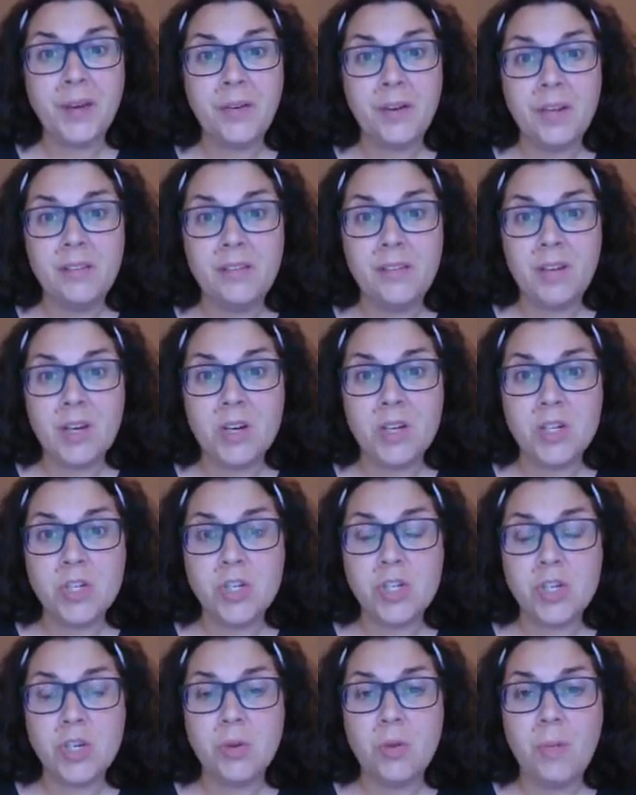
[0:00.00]
crazy
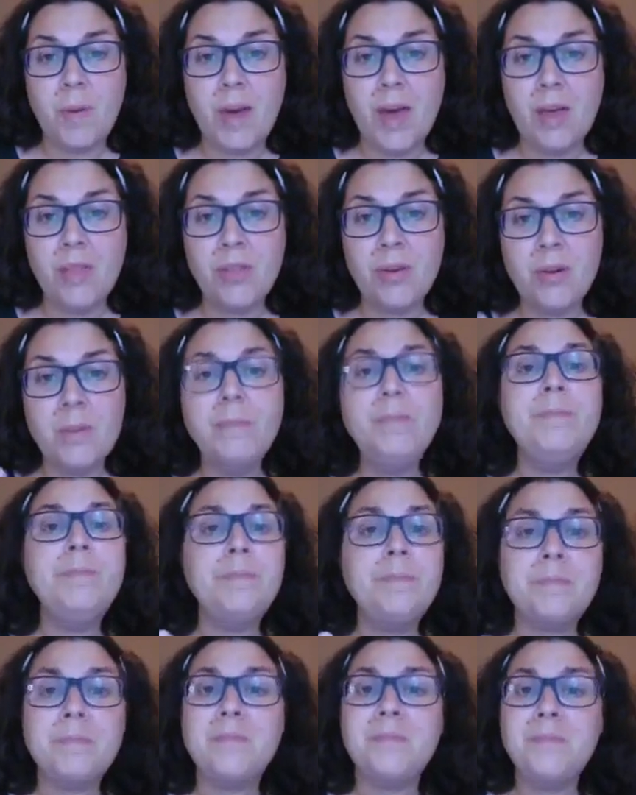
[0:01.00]
urge to go to the bathroom,
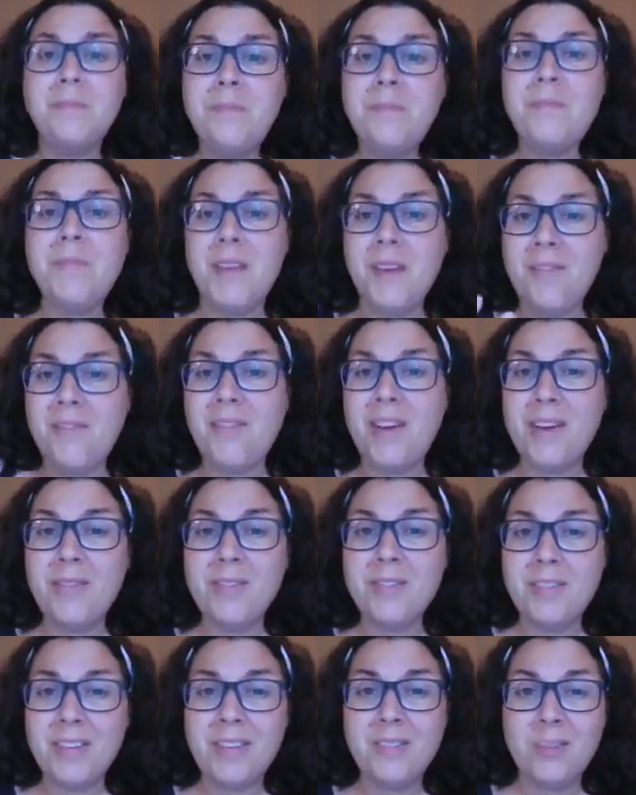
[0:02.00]
5 or
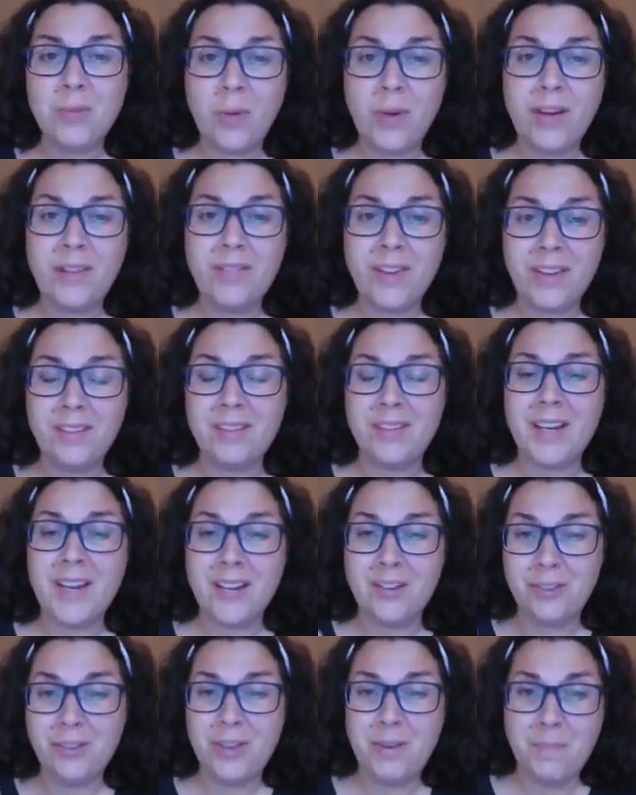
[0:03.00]
6 quick flicks can
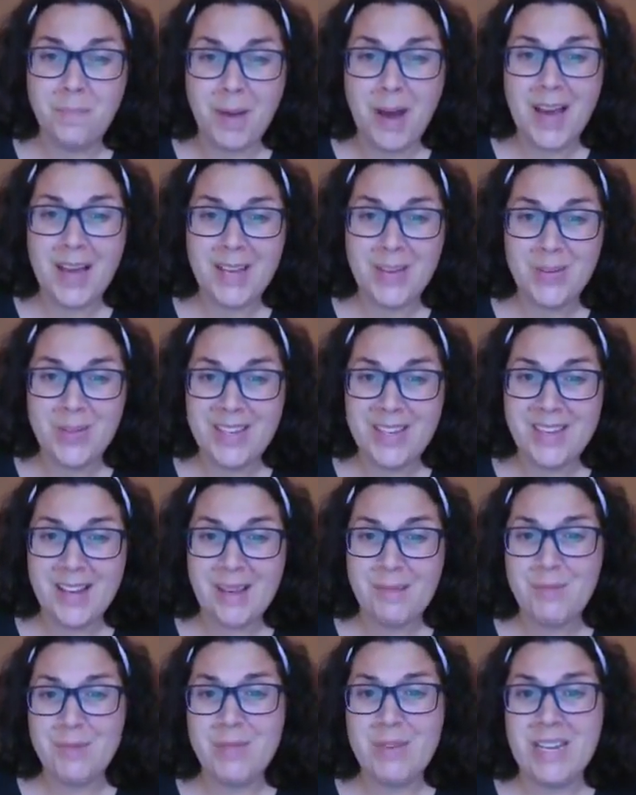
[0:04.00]
actually buy you the
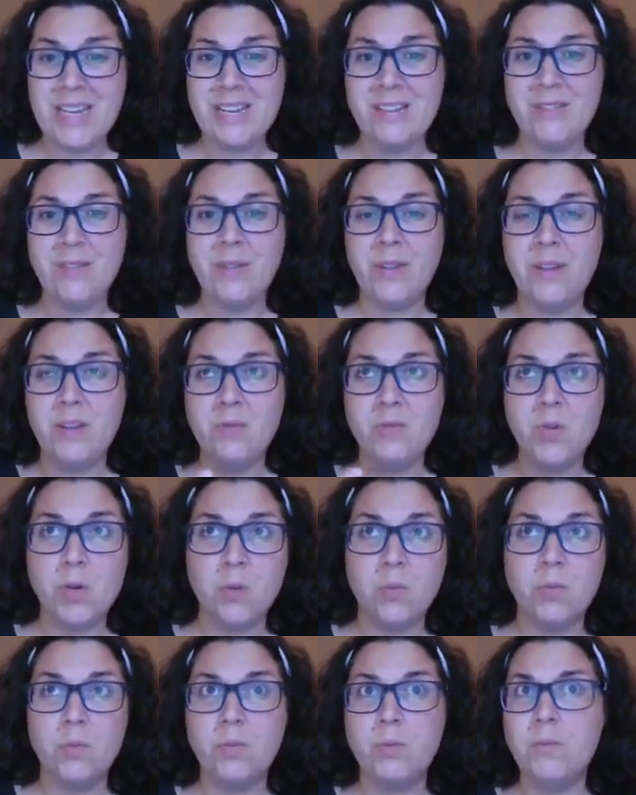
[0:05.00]
time you need so that you
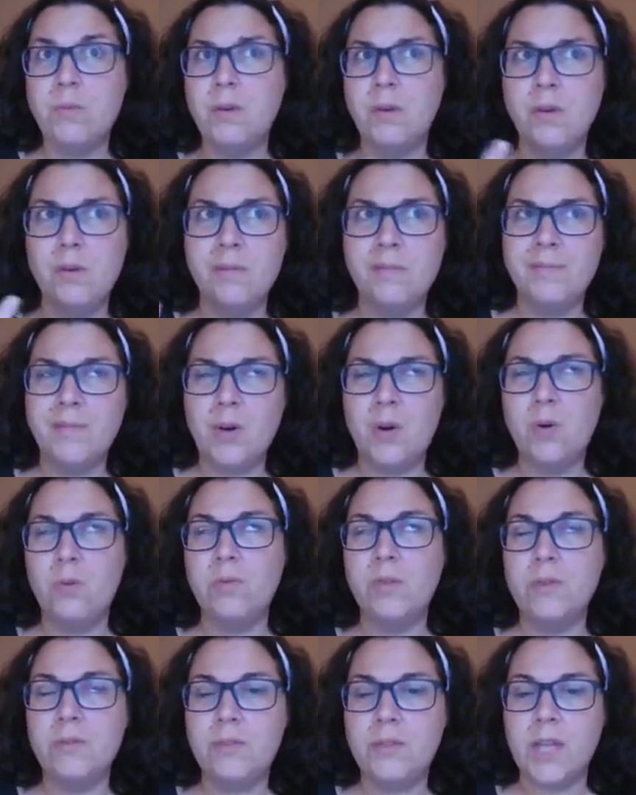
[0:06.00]
don't
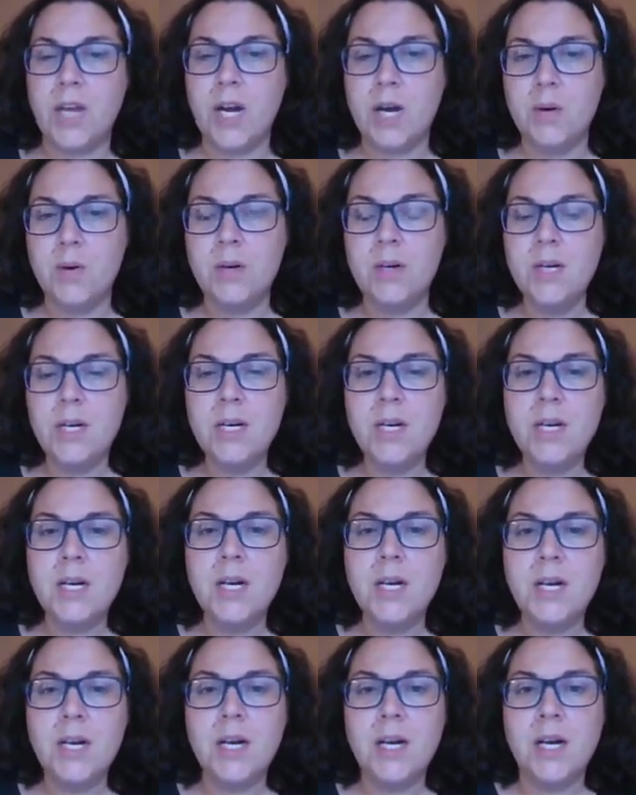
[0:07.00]
overflow.
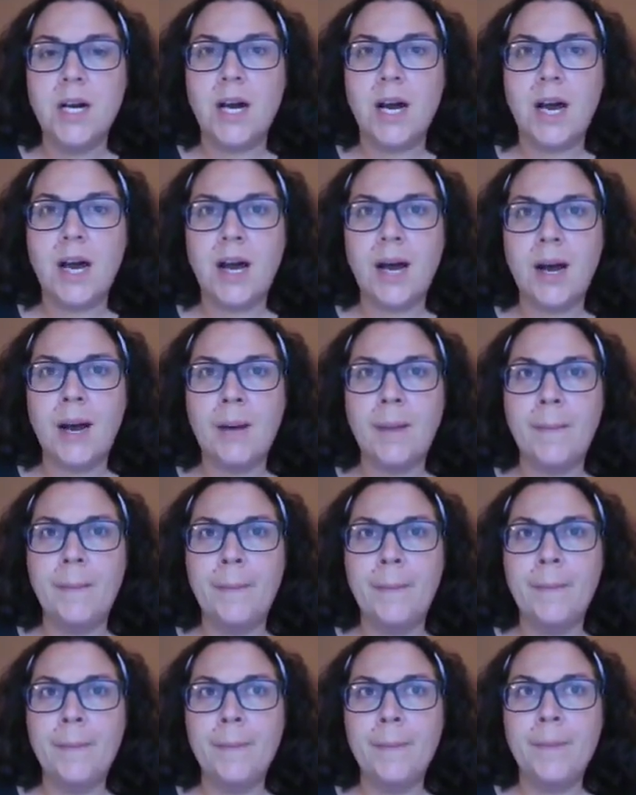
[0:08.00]

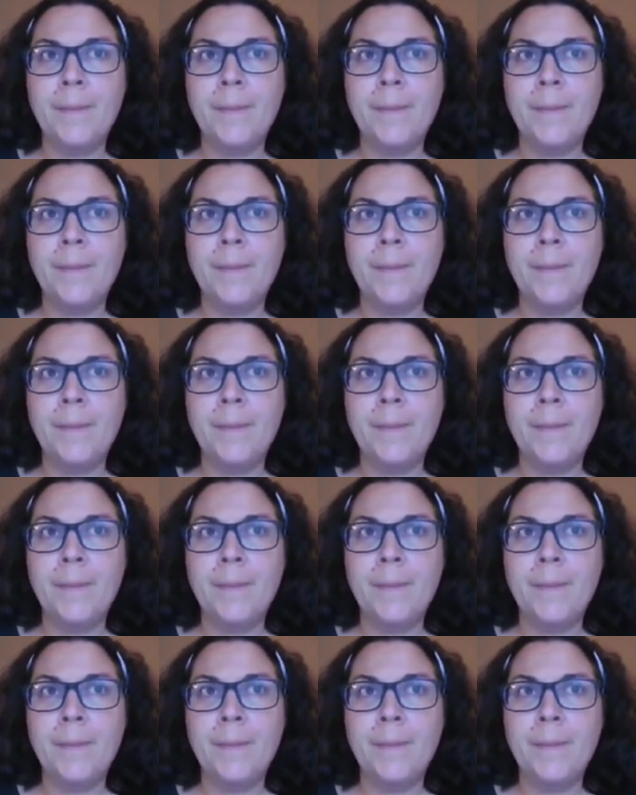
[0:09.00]
And